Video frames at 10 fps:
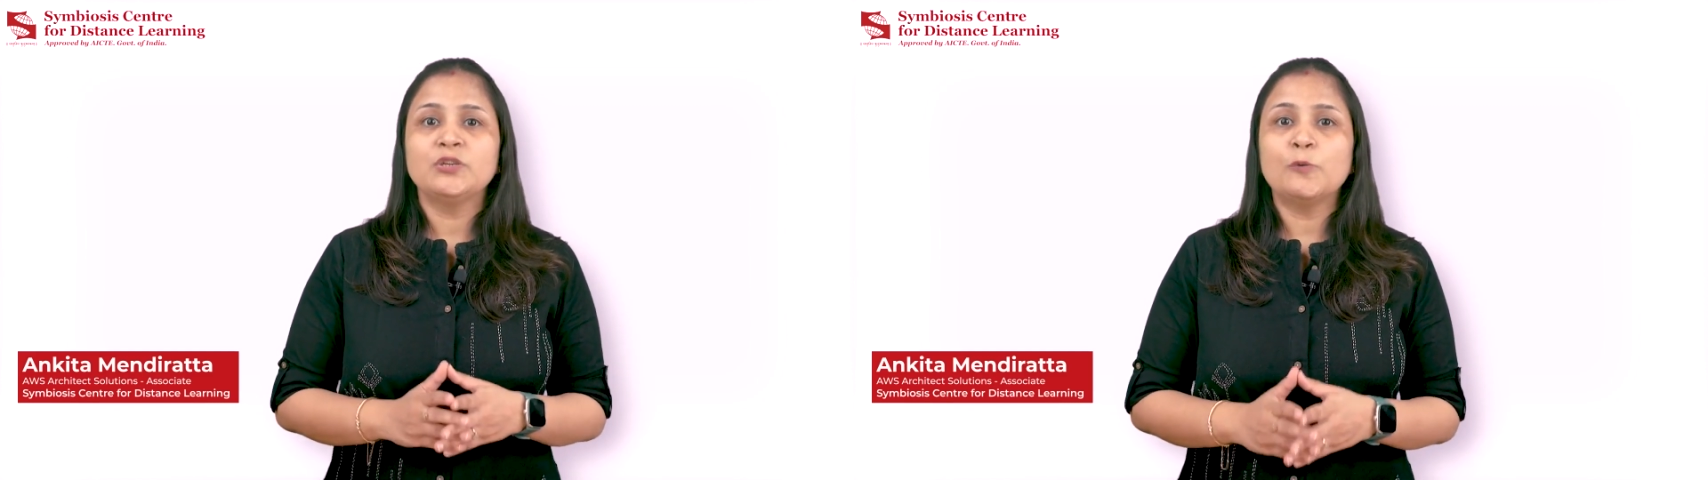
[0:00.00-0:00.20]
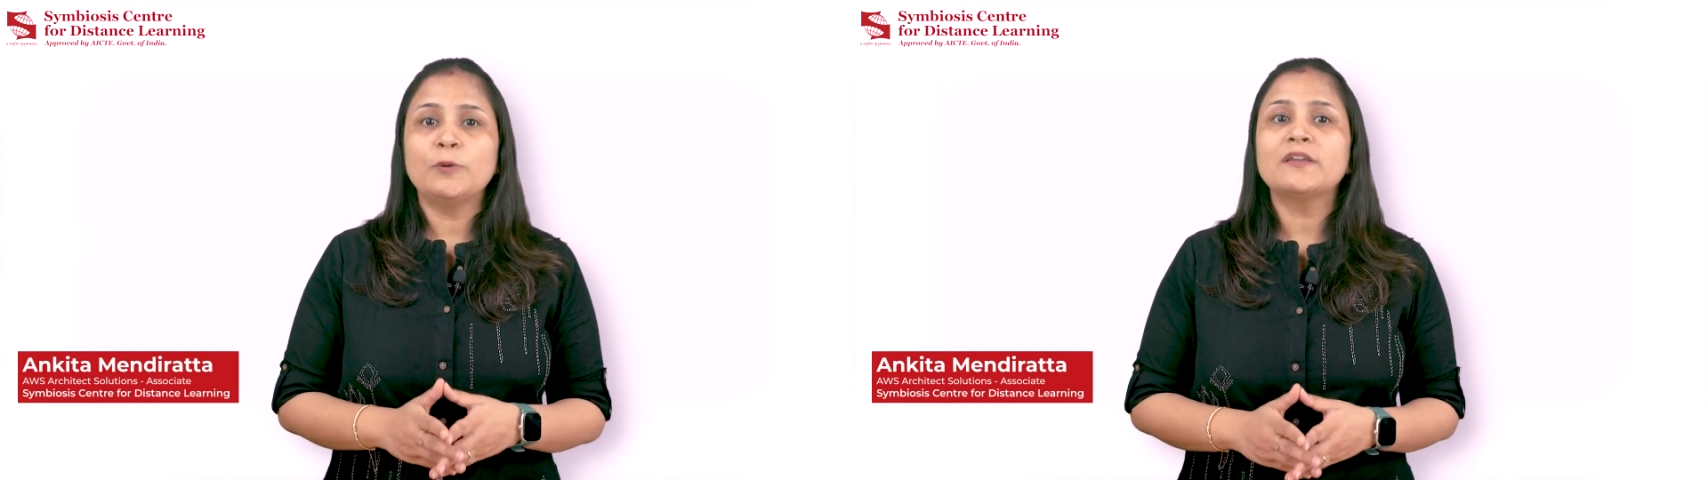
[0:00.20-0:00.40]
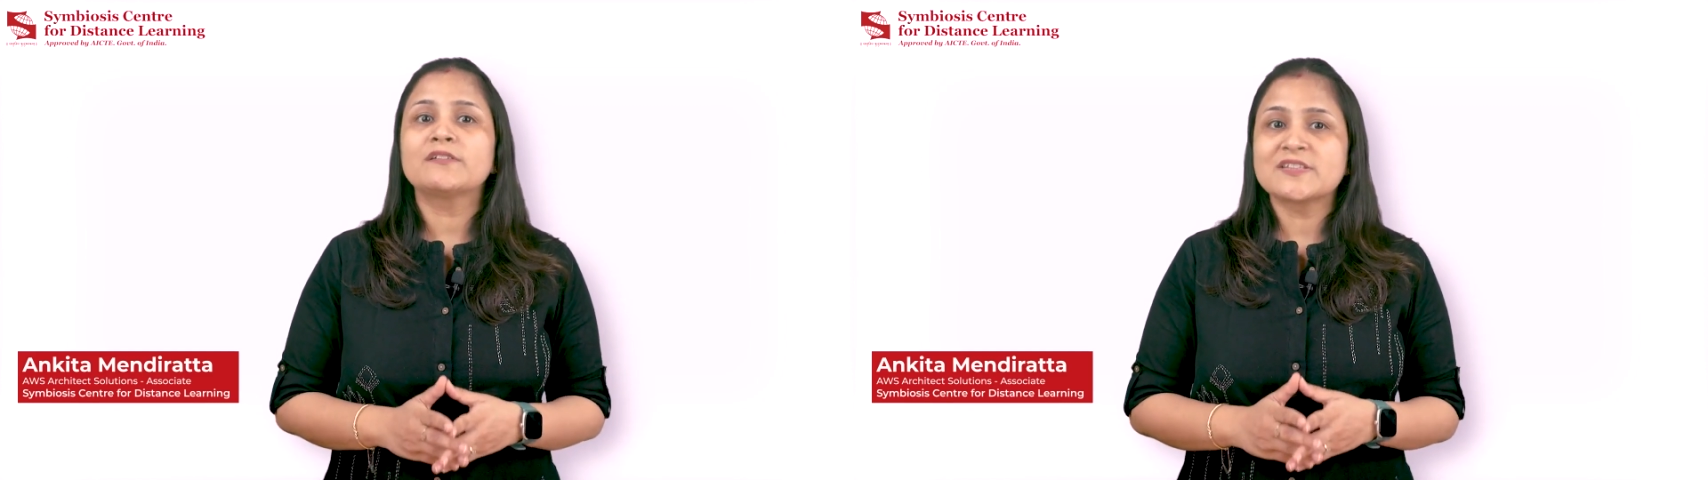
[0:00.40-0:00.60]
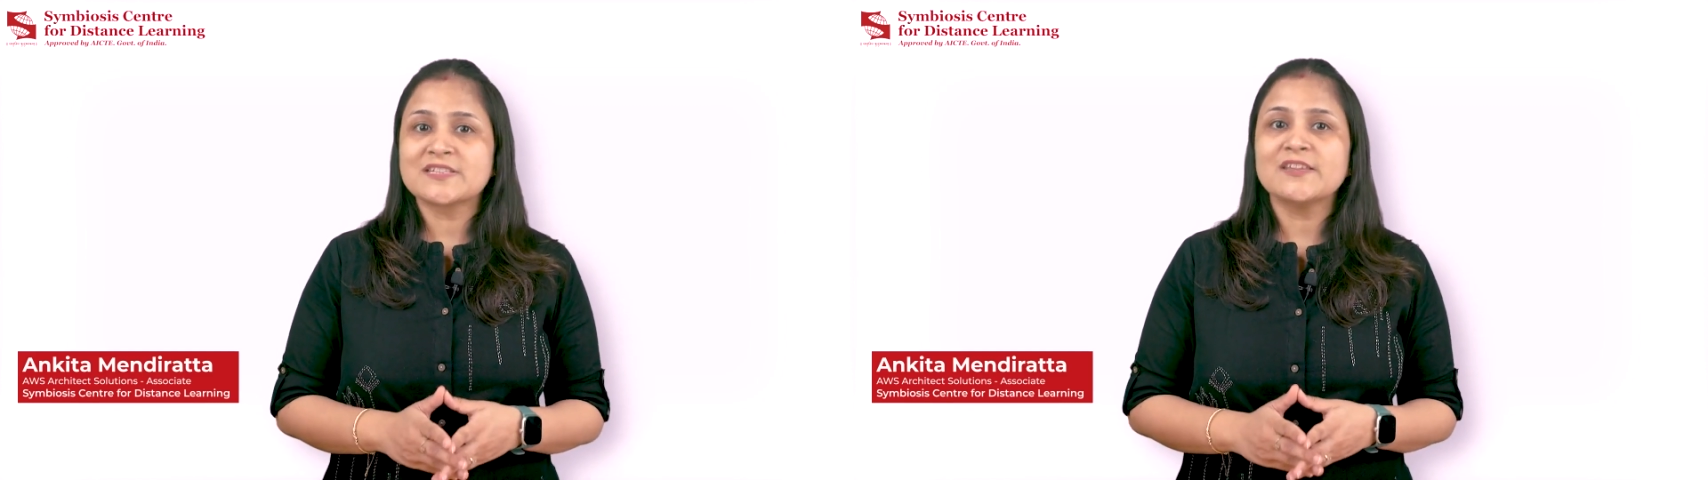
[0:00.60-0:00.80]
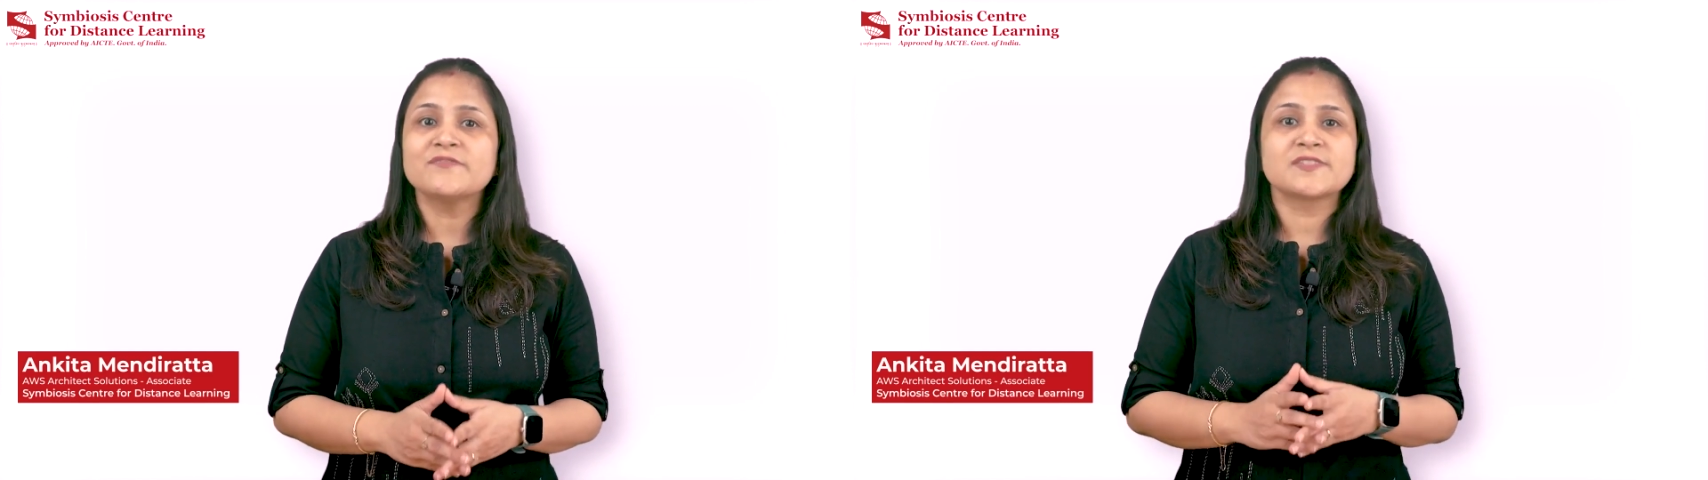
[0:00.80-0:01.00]
you will
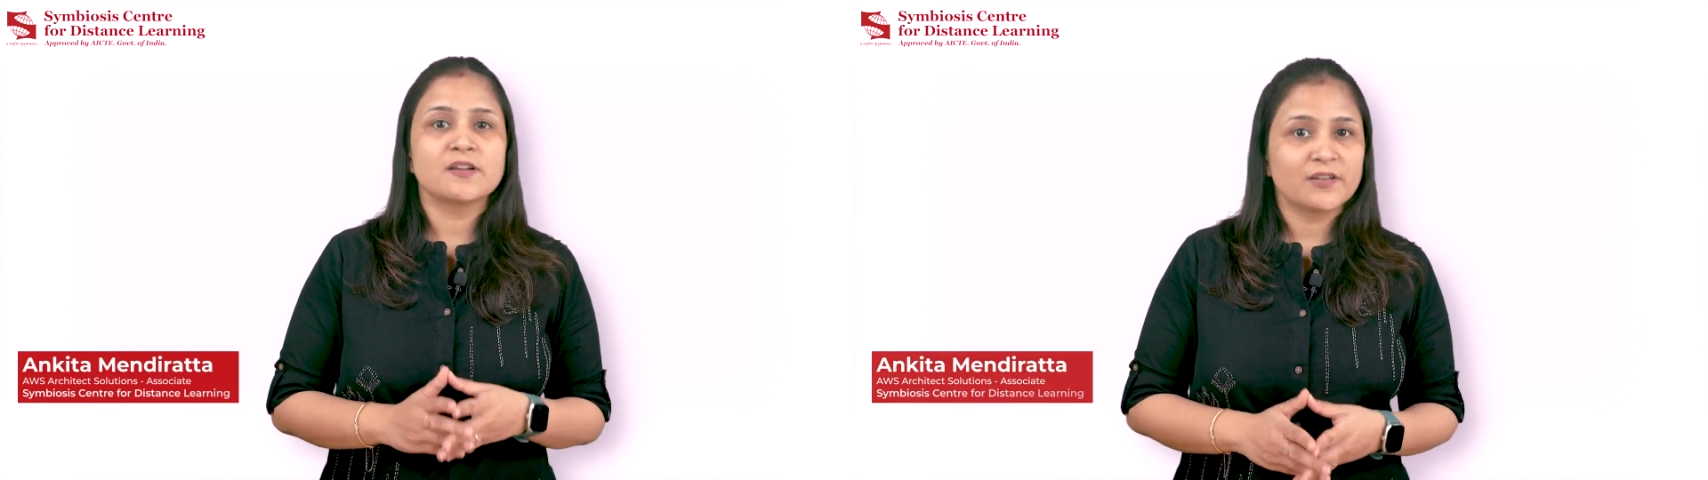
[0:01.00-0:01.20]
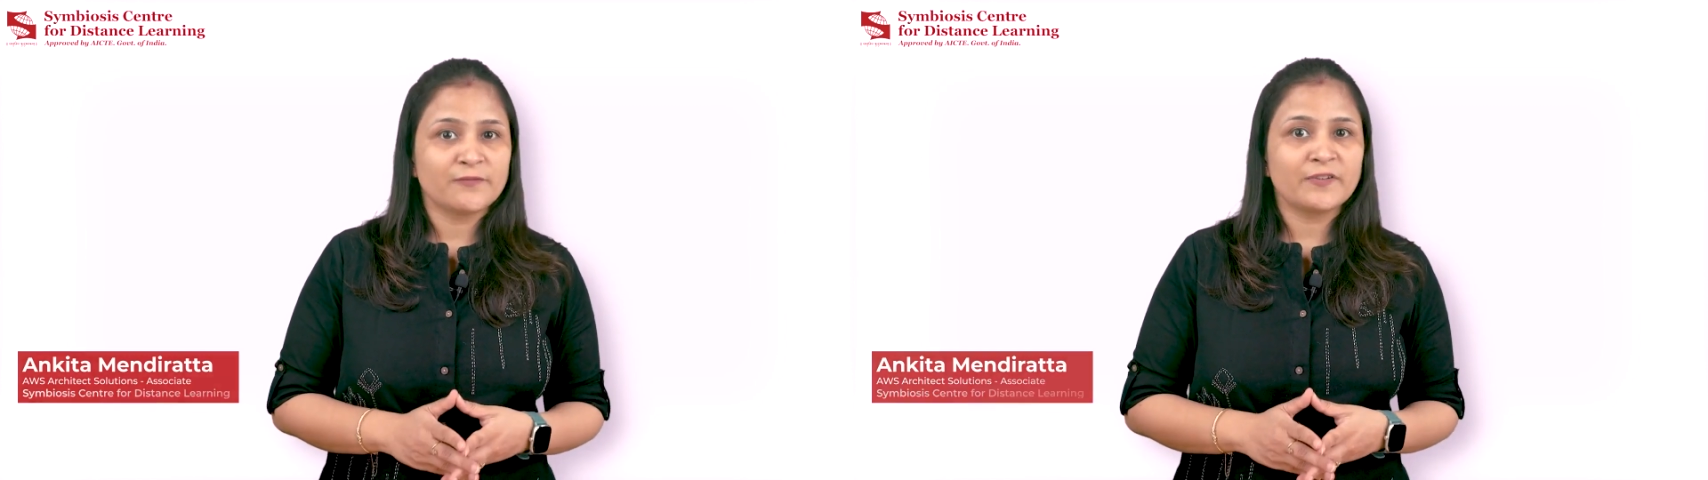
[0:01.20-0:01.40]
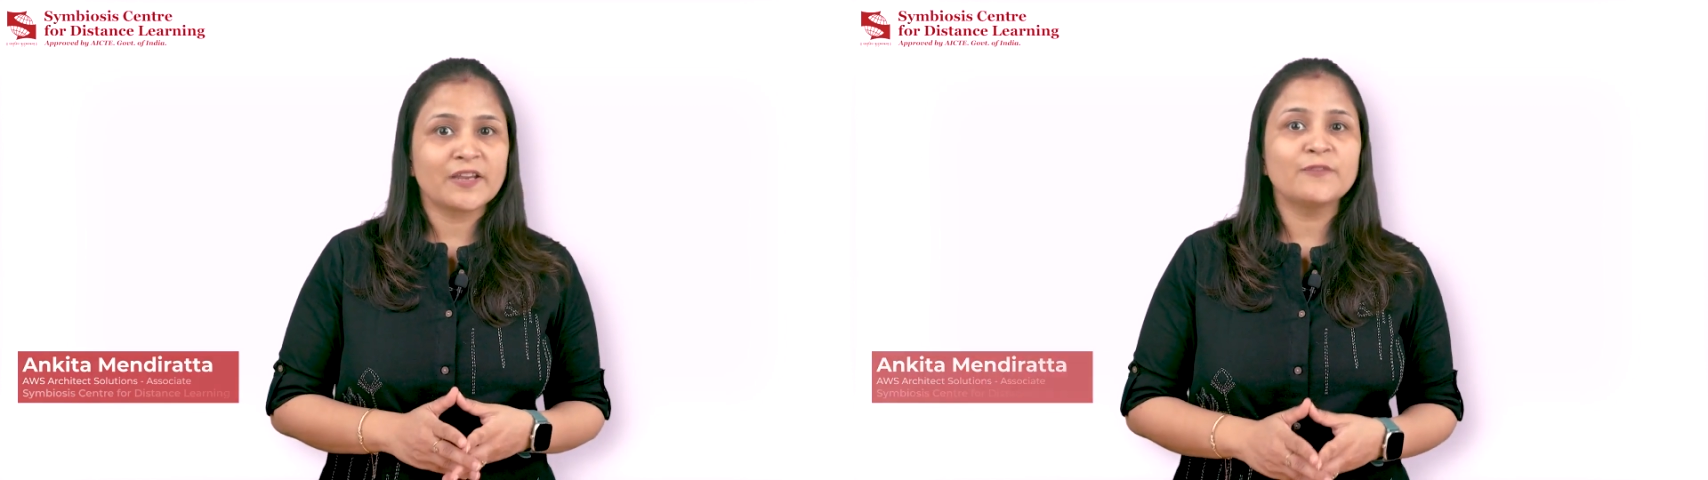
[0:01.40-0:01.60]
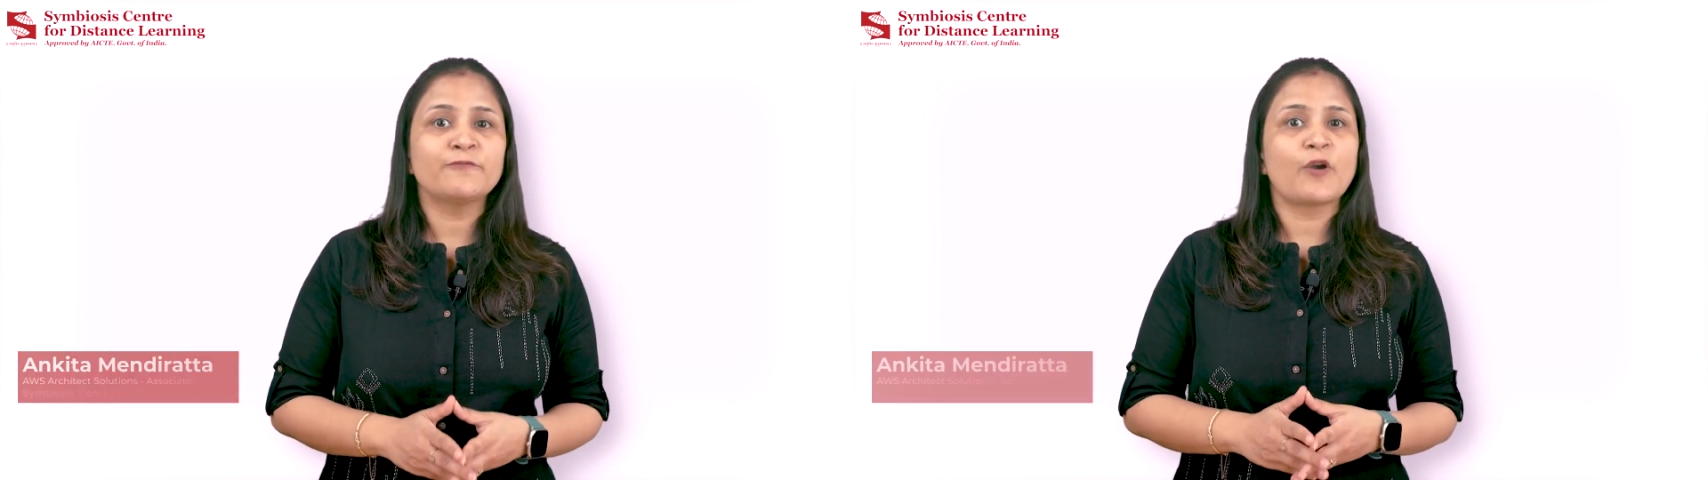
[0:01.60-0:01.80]
receive certificate